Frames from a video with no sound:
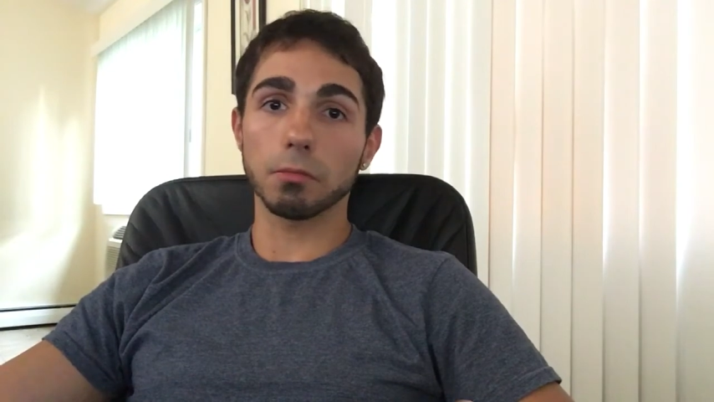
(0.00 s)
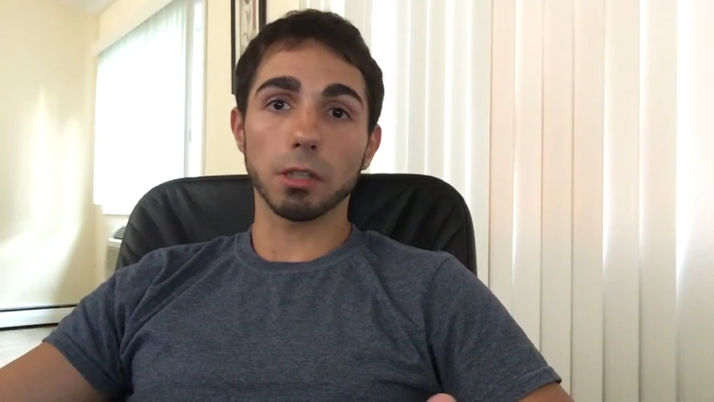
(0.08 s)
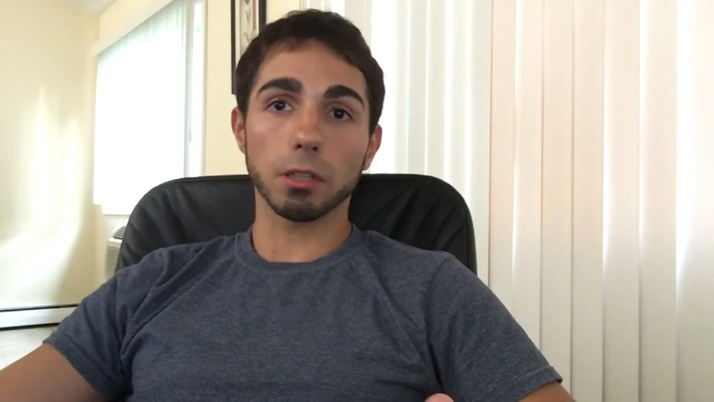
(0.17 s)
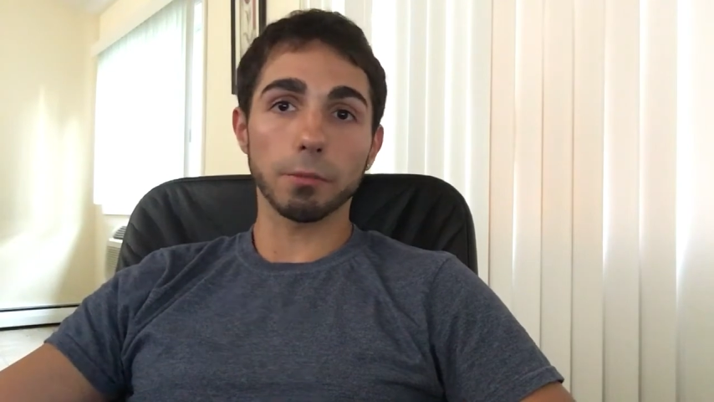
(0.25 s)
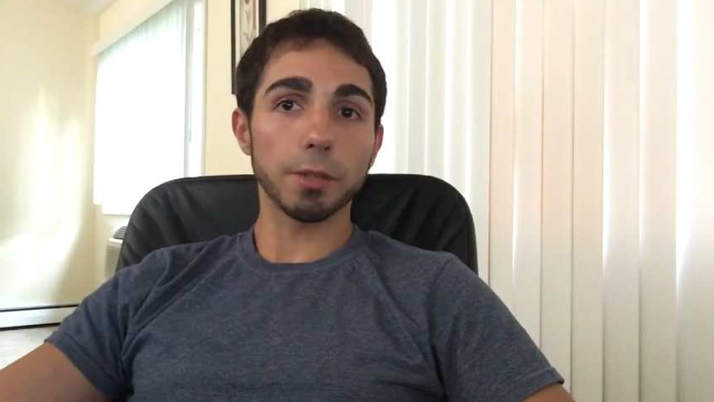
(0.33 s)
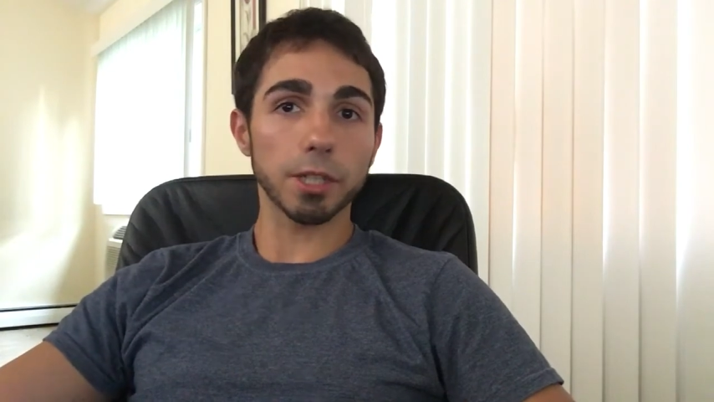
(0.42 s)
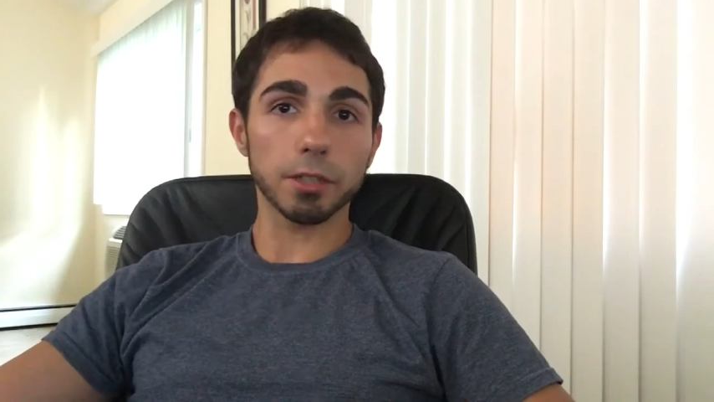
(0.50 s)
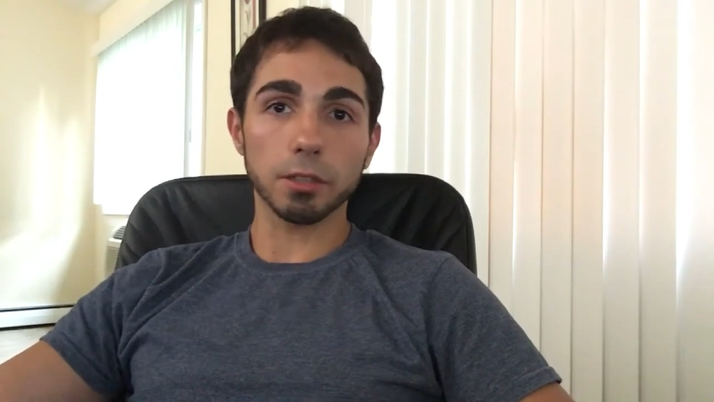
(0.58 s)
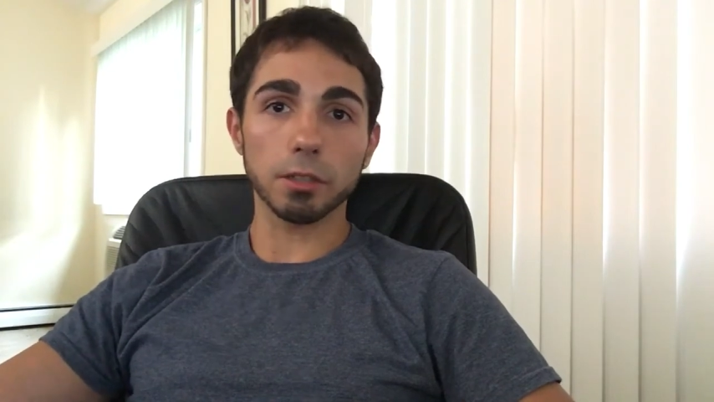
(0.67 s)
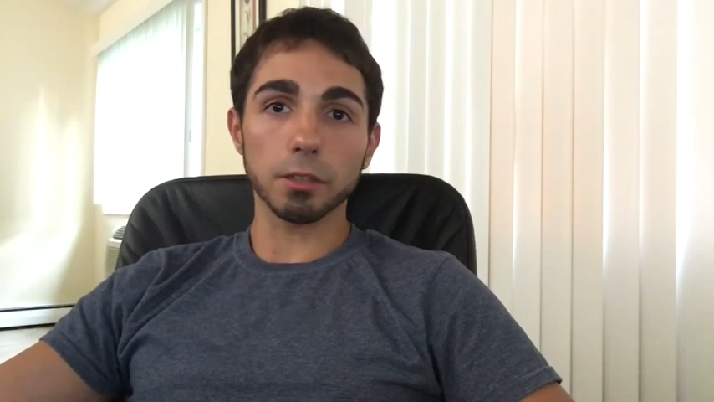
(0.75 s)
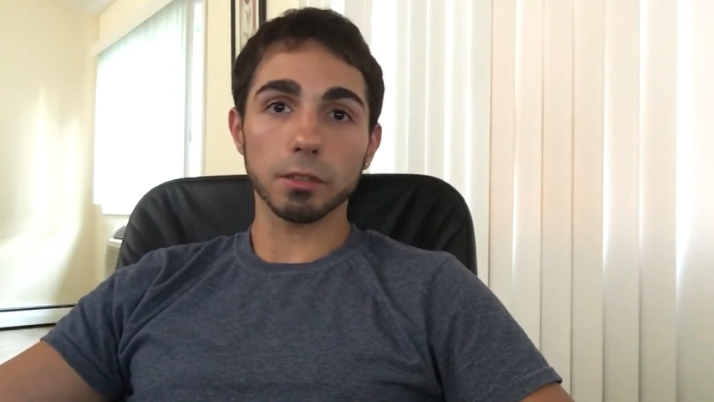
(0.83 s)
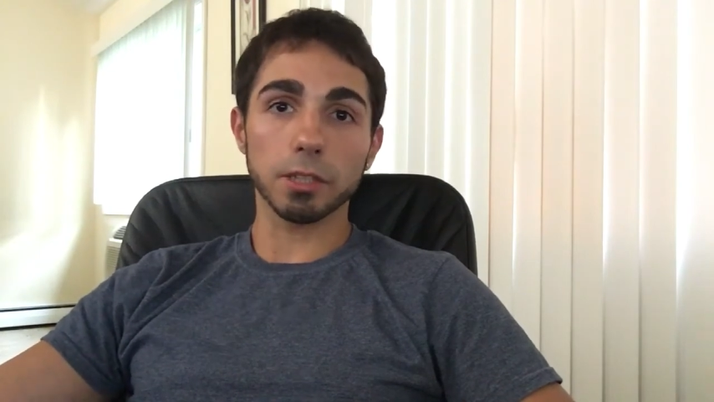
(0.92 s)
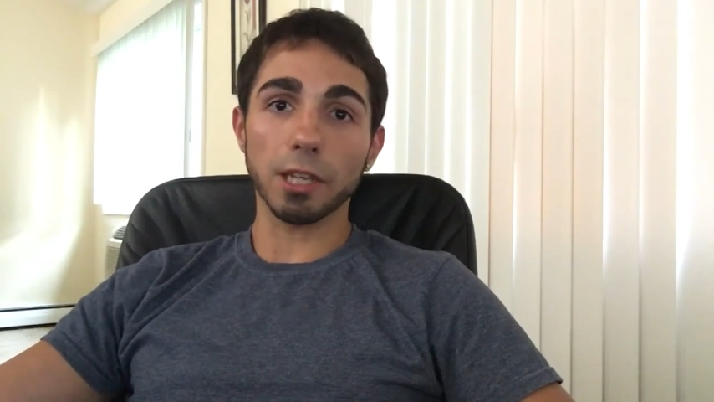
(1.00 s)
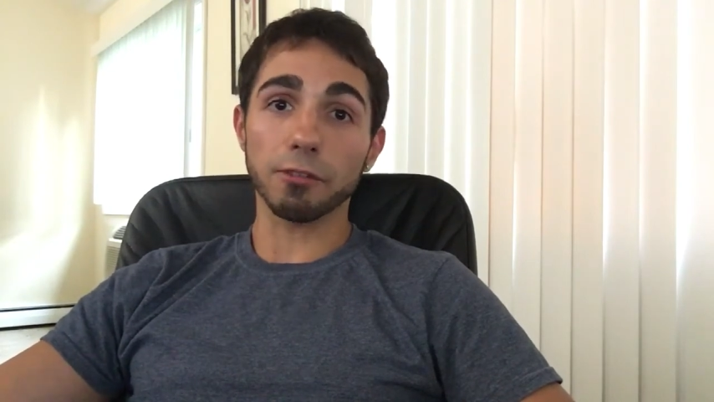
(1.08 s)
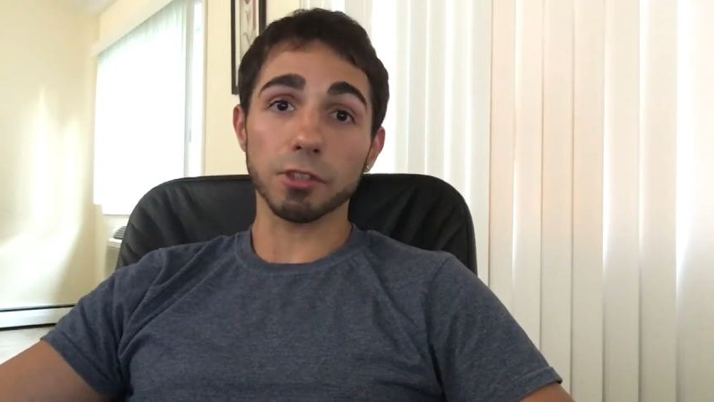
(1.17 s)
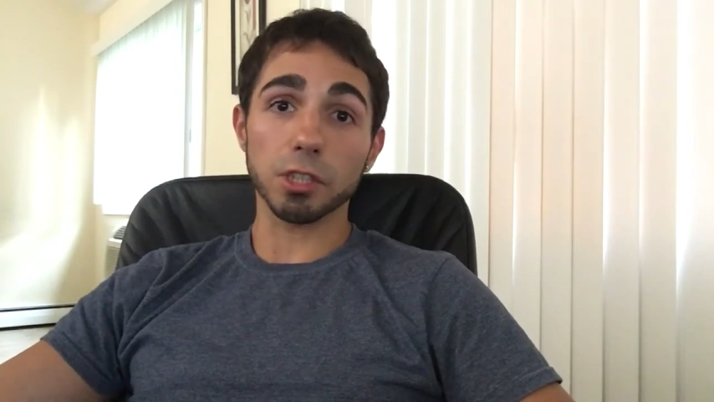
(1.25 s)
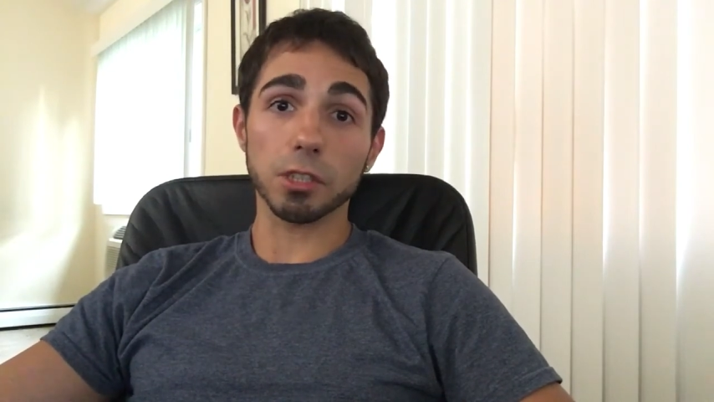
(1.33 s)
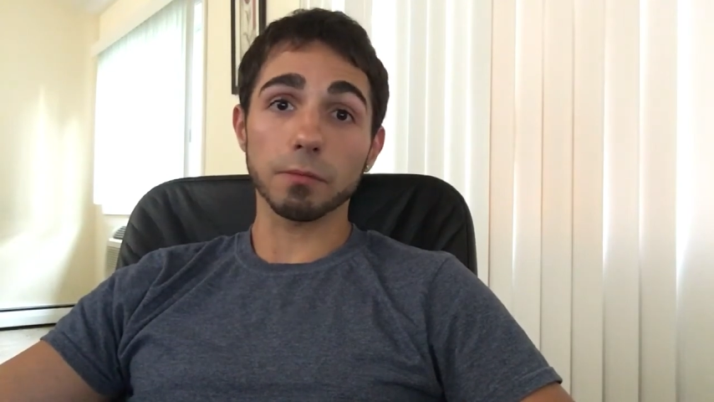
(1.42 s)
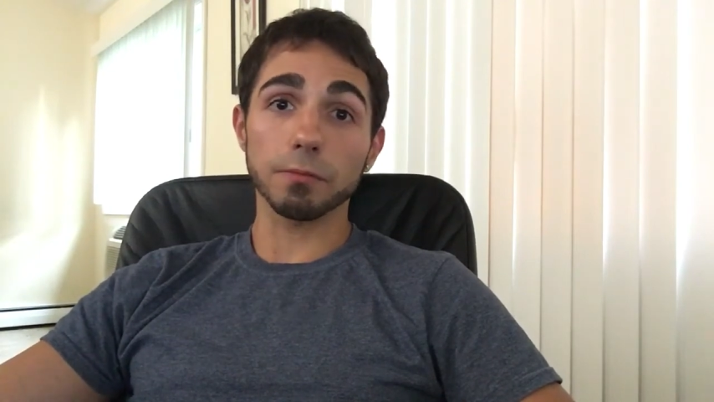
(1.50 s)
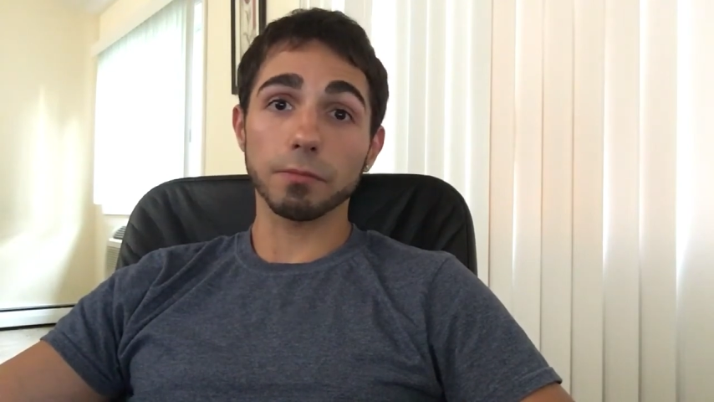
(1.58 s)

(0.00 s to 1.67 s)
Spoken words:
eliminate the deficit.